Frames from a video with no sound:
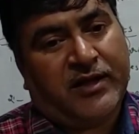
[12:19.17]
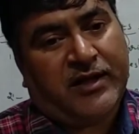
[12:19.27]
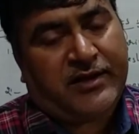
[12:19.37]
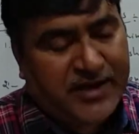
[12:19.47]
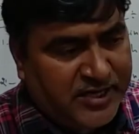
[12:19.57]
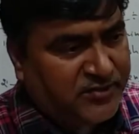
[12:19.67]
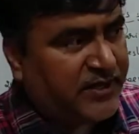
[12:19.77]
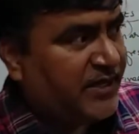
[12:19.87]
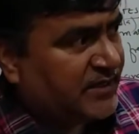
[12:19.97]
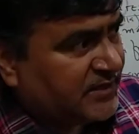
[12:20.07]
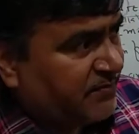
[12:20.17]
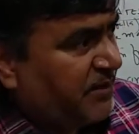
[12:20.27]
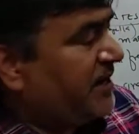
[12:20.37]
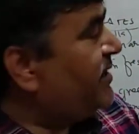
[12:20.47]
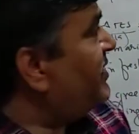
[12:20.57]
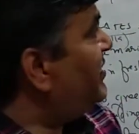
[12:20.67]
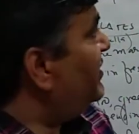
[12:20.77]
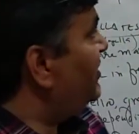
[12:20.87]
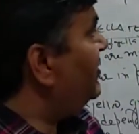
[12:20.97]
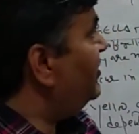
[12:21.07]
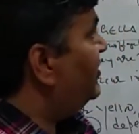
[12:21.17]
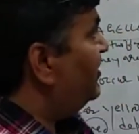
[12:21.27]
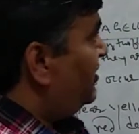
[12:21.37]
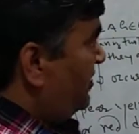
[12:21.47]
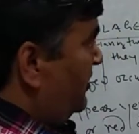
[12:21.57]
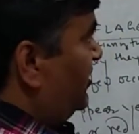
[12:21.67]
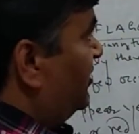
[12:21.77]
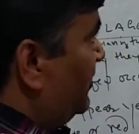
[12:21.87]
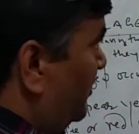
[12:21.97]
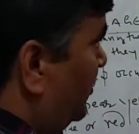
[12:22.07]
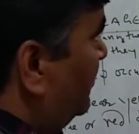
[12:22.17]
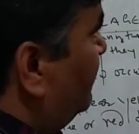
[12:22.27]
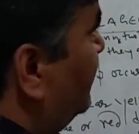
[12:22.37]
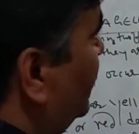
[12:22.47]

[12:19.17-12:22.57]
That's why a separate group,